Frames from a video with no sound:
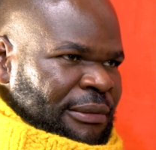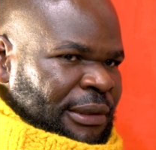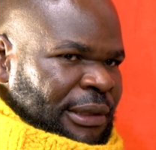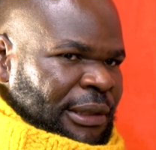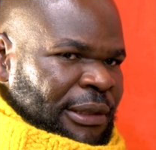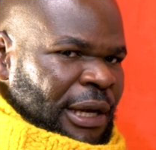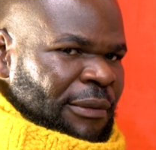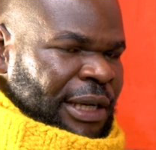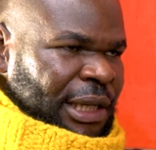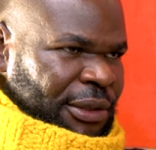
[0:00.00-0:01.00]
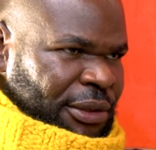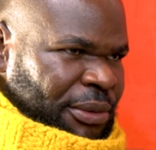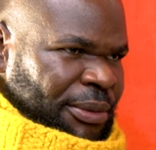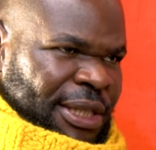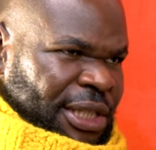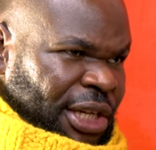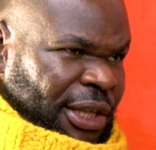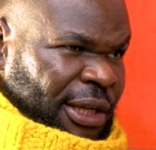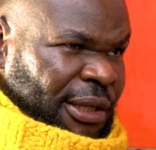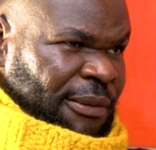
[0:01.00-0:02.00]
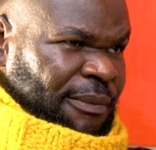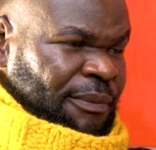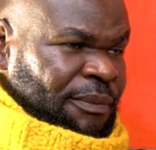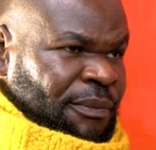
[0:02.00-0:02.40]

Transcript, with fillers: uh, our relationship with each other. Mm.